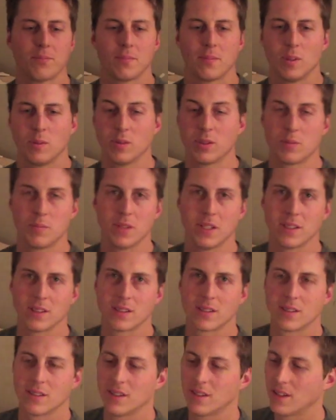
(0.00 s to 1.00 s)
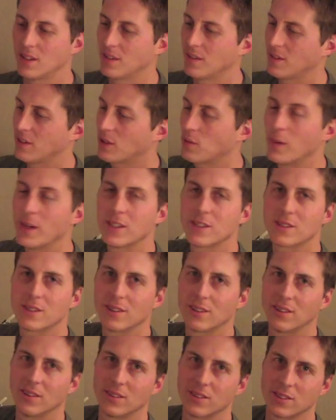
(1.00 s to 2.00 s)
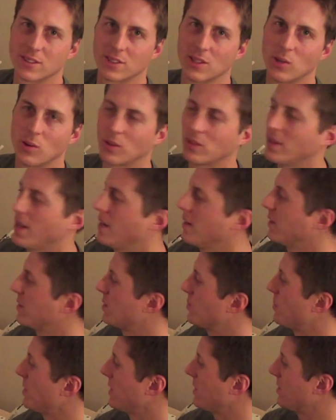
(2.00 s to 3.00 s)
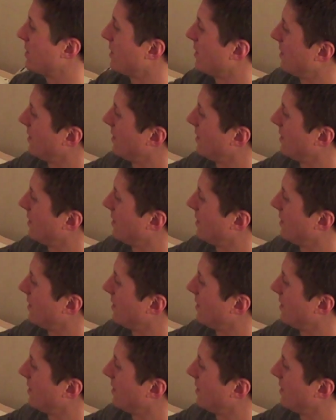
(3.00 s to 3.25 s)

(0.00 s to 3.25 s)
which means equates to slower landing speeds.